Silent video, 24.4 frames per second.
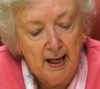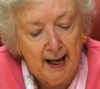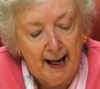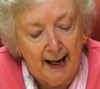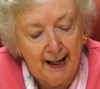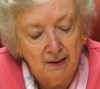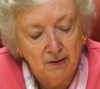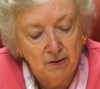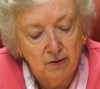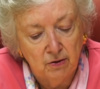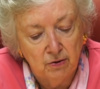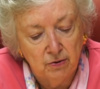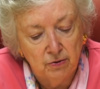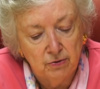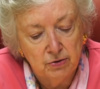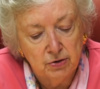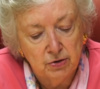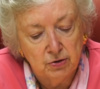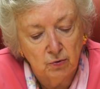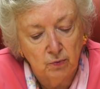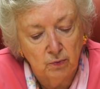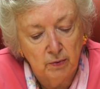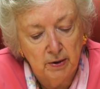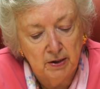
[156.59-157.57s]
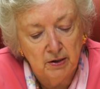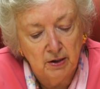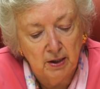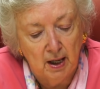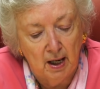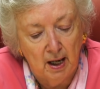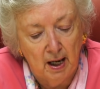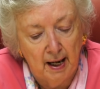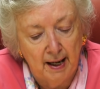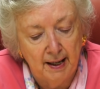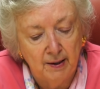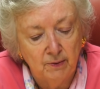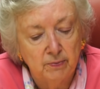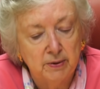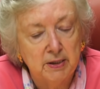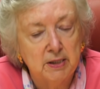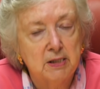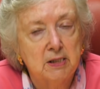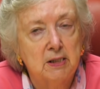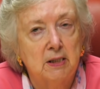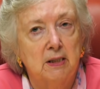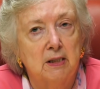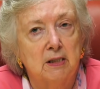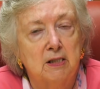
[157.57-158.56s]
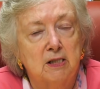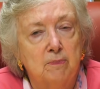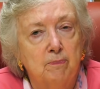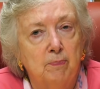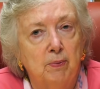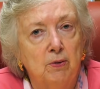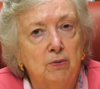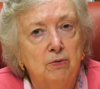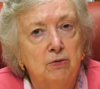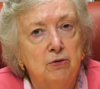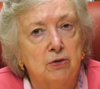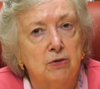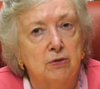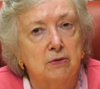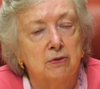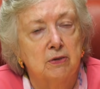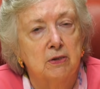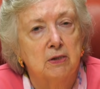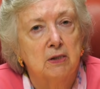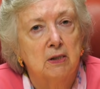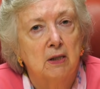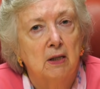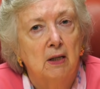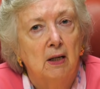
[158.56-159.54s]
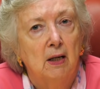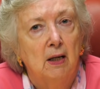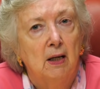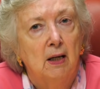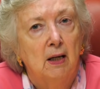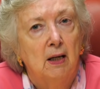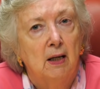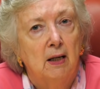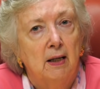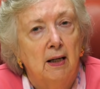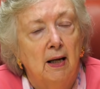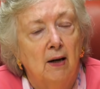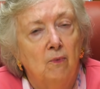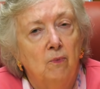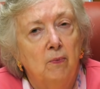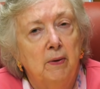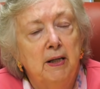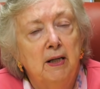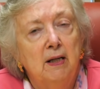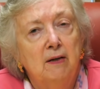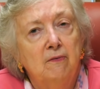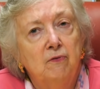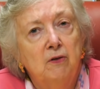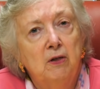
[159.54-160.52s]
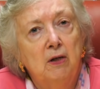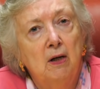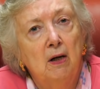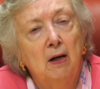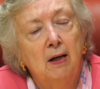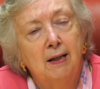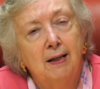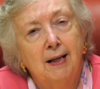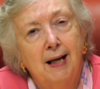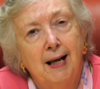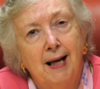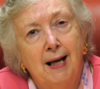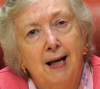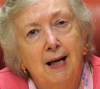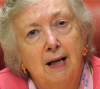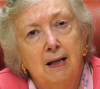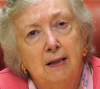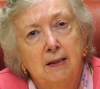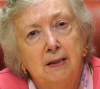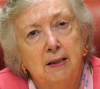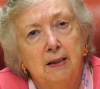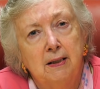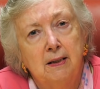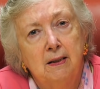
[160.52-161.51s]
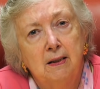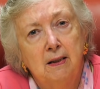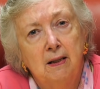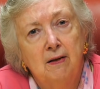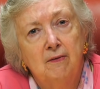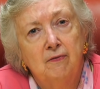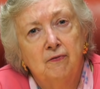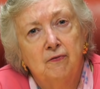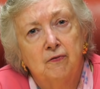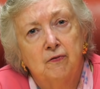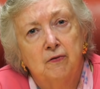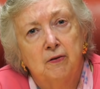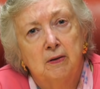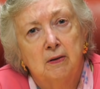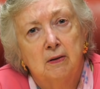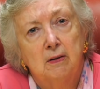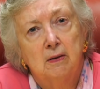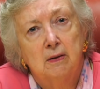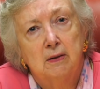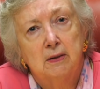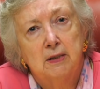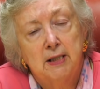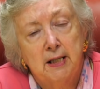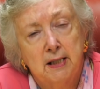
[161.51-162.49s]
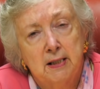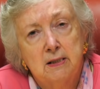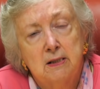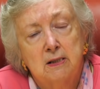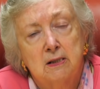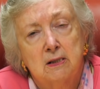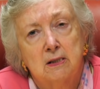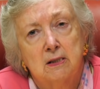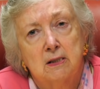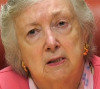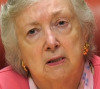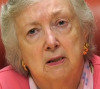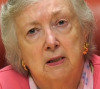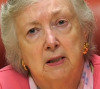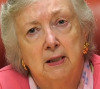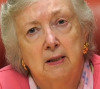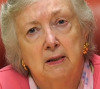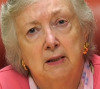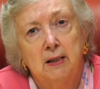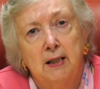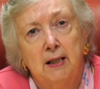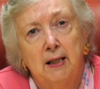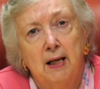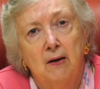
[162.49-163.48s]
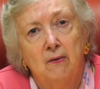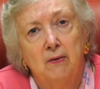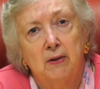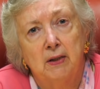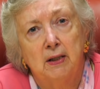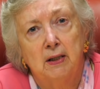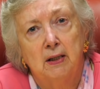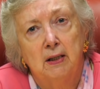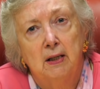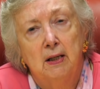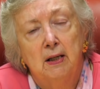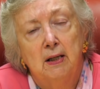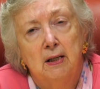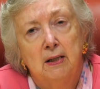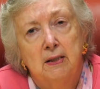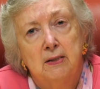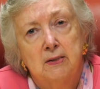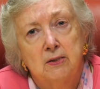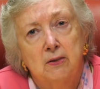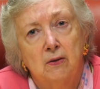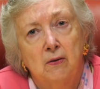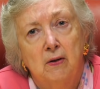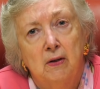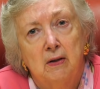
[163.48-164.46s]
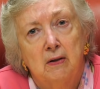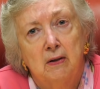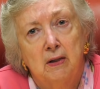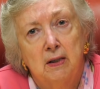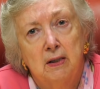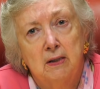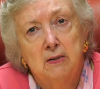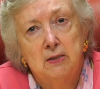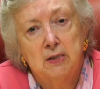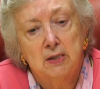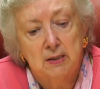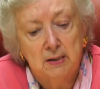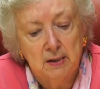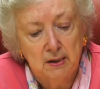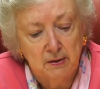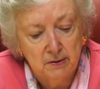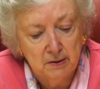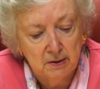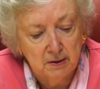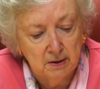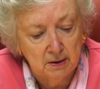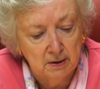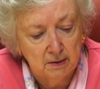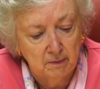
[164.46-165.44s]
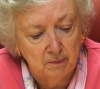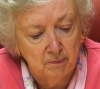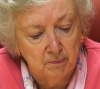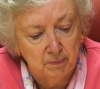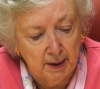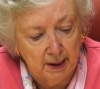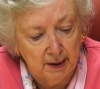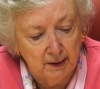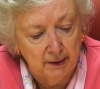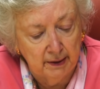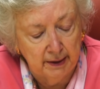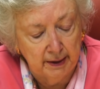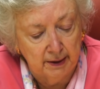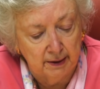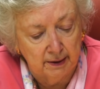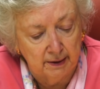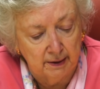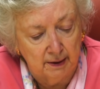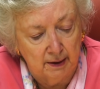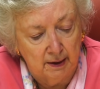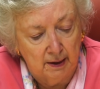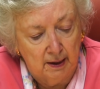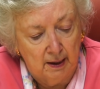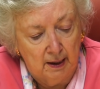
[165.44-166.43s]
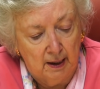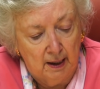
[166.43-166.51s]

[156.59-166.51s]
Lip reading: and those with high-risk exposures. Now, we have not had enough tests in the county, so there's another barrier.